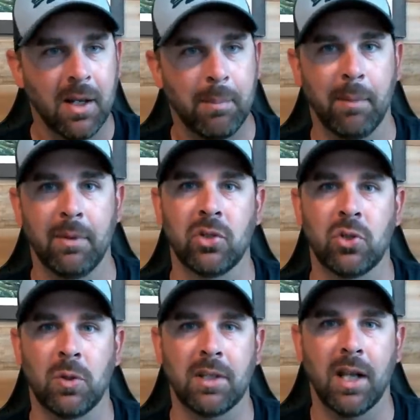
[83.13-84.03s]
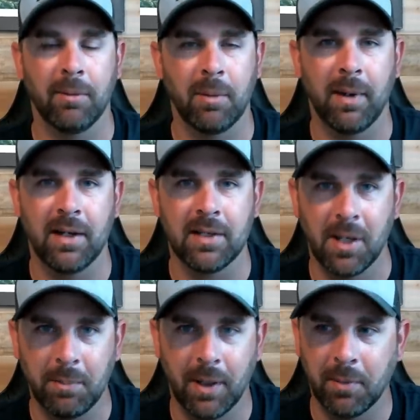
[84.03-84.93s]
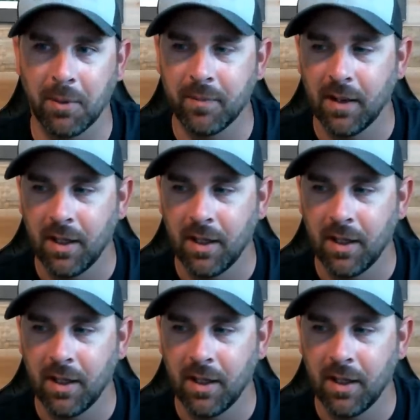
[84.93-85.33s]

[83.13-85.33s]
Maybe it was a short time compared to some people.